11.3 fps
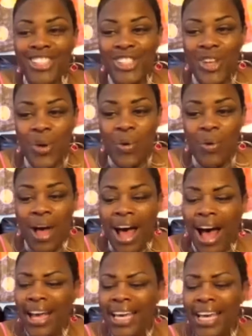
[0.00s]
and so
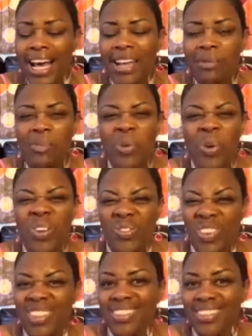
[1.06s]
I get kind of bored
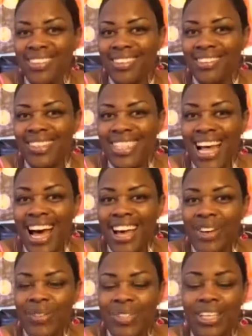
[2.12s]
with
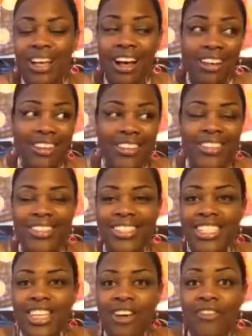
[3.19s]
styles and colors
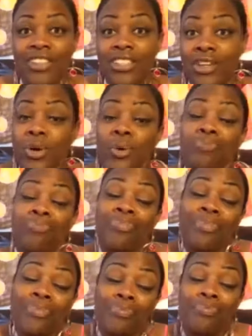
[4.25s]
and stuff. And so
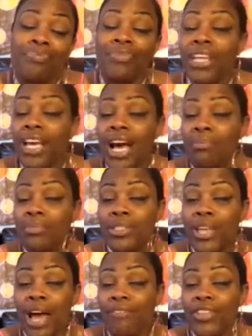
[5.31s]
I'm,
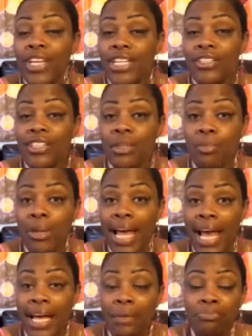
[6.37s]
I've changed it to
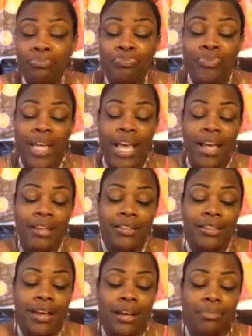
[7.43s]
black
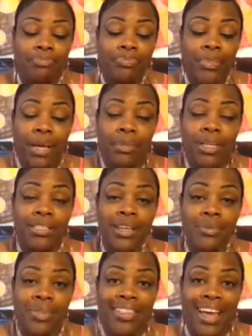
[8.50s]
and um, I'm
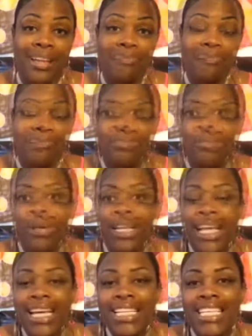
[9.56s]
content with that.
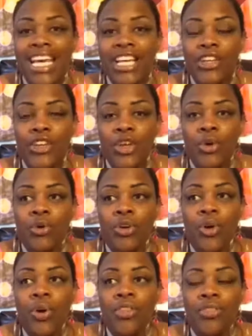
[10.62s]
But like I said, you know,
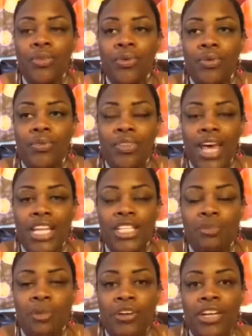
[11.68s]
going through that
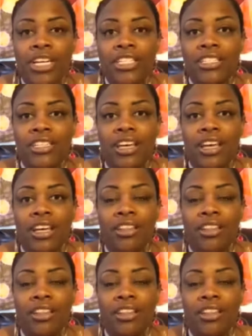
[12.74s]
experience,